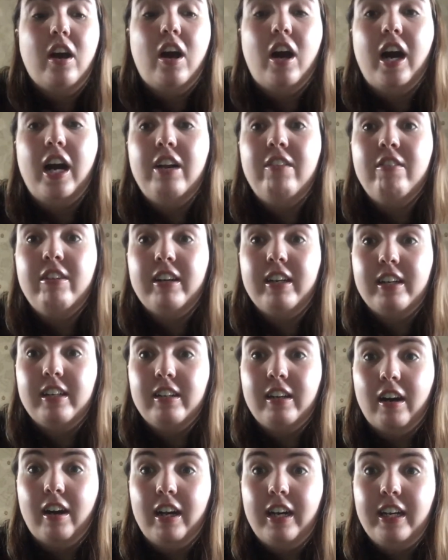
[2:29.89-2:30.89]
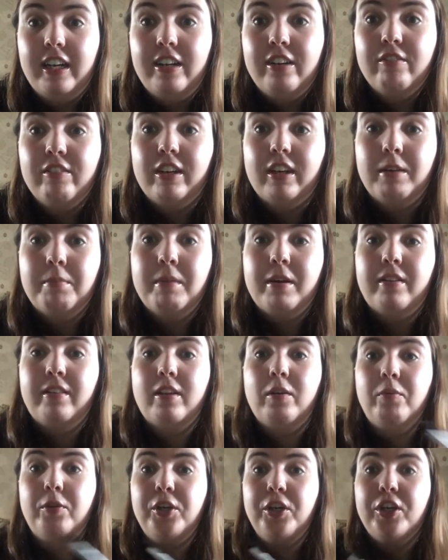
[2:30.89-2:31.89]
highly recommend
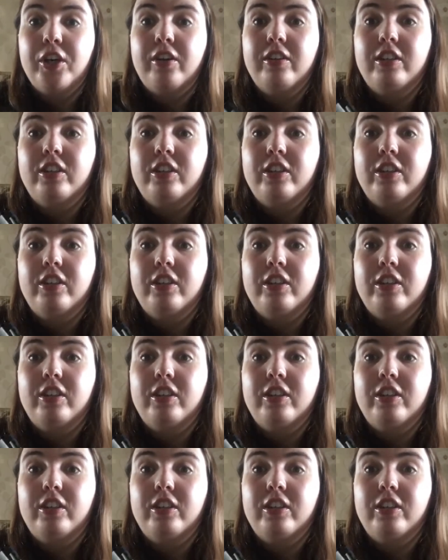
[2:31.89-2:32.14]
that when you go